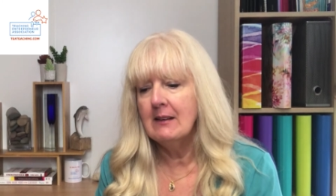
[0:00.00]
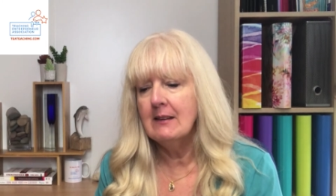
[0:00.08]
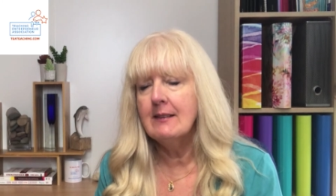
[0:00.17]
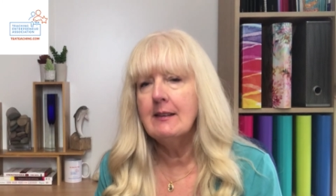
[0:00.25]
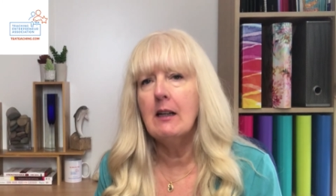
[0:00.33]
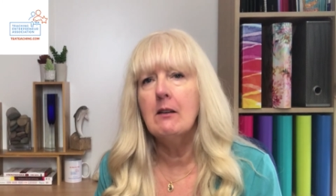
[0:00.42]

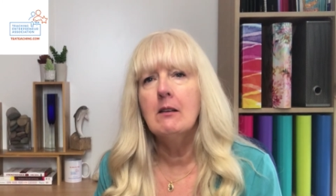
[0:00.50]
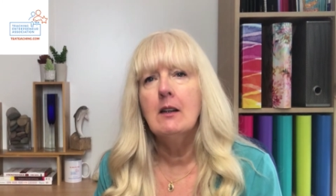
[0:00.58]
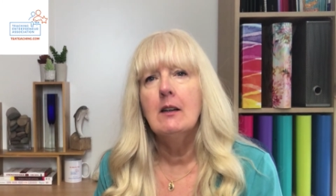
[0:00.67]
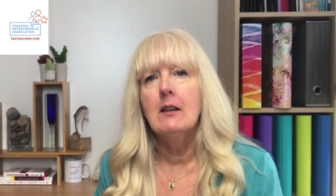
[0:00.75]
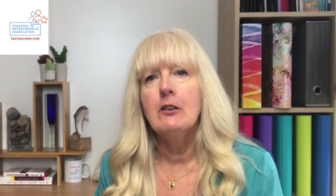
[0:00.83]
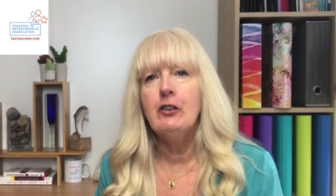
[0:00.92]
So
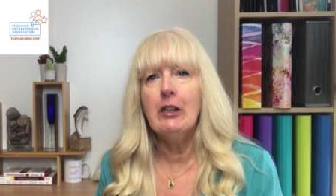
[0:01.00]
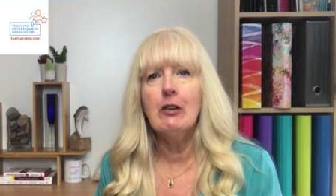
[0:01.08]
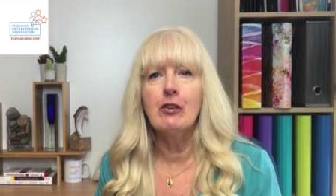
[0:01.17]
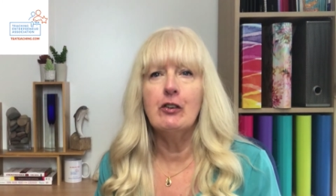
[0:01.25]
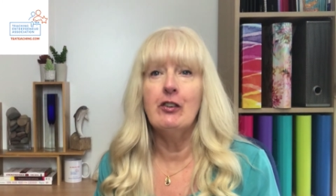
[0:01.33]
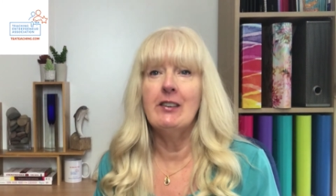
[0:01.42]

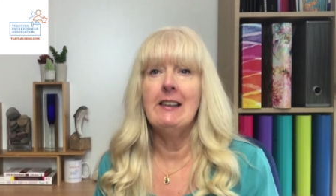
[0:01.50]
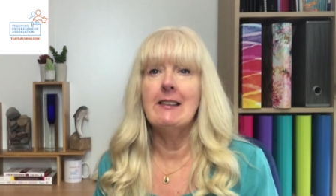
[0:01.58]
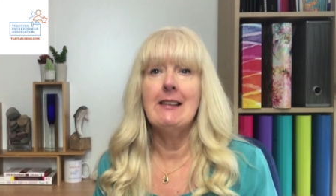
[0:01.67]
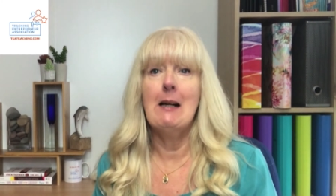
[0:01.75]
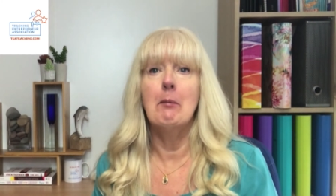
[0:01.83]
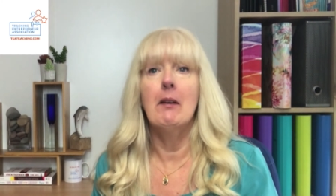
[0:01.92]
children just
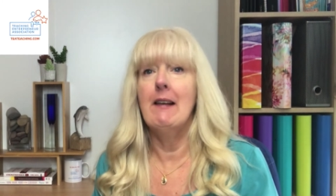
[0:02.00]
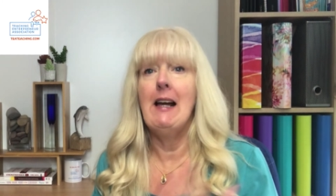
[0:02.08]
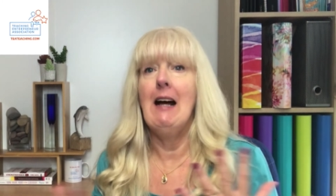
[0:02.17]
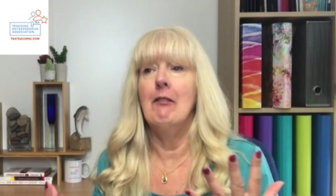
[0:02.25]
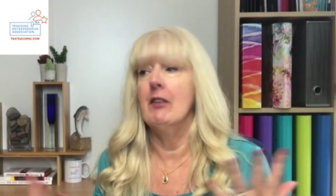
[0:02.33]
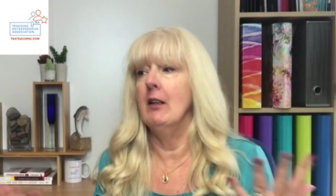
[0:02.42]
accept that they
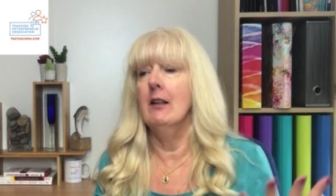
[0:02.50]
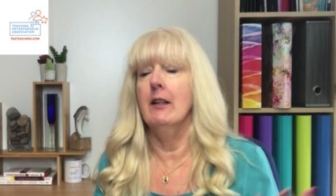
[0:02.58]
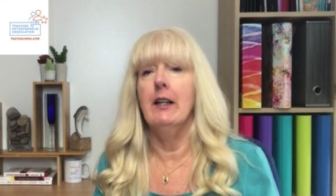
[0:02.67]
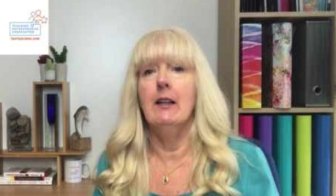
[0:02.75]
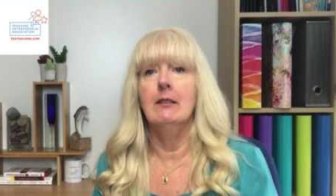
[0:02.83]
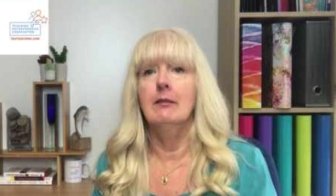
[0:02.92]
have to
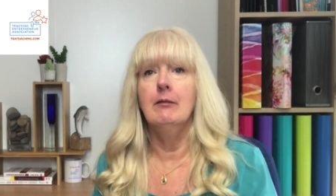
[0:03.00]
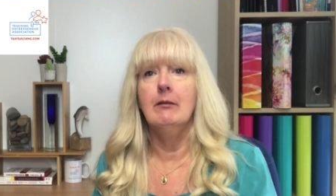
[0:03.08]
learn it.